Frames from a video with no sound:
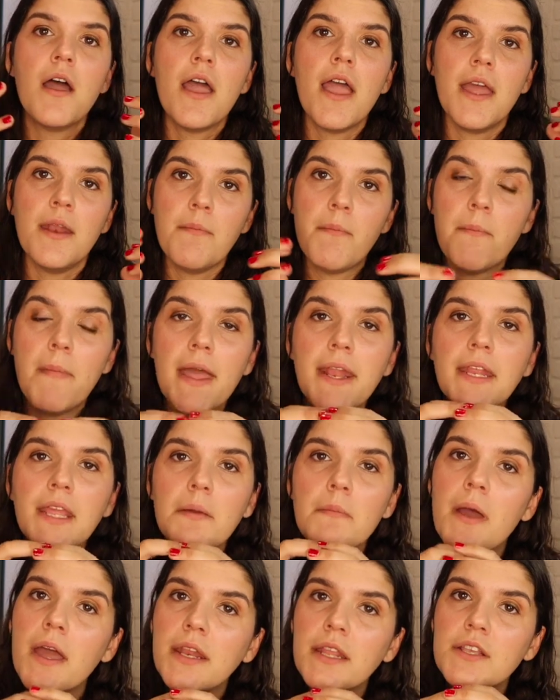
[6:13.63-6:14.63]
In
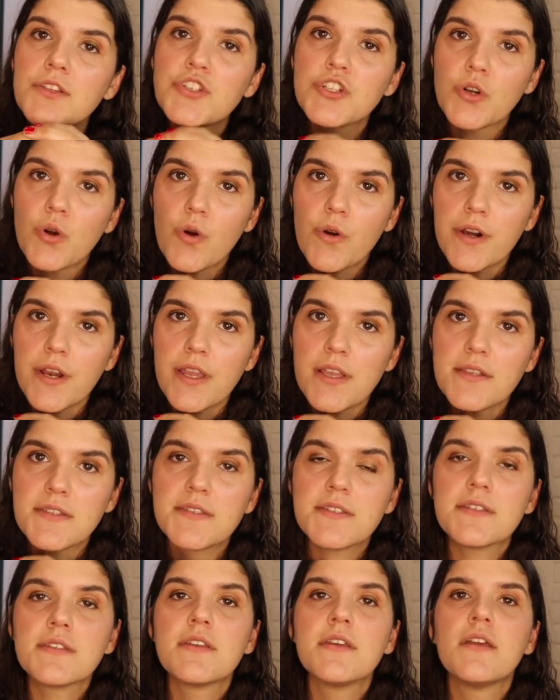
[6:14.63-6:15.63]
many, many
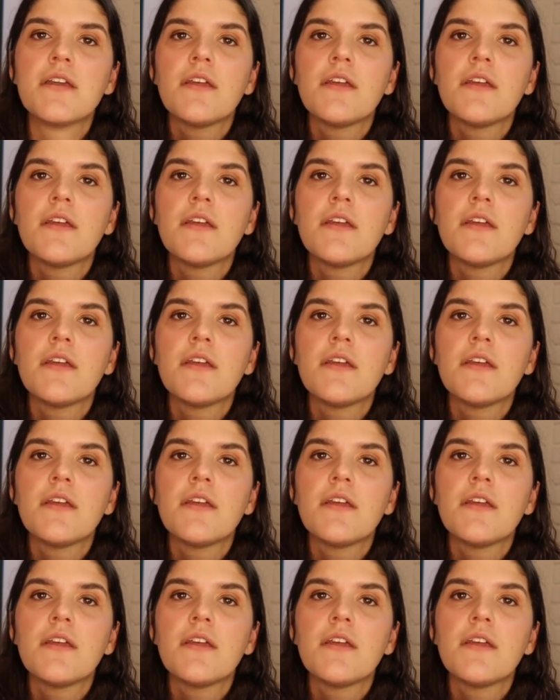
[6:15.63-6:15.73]
stories,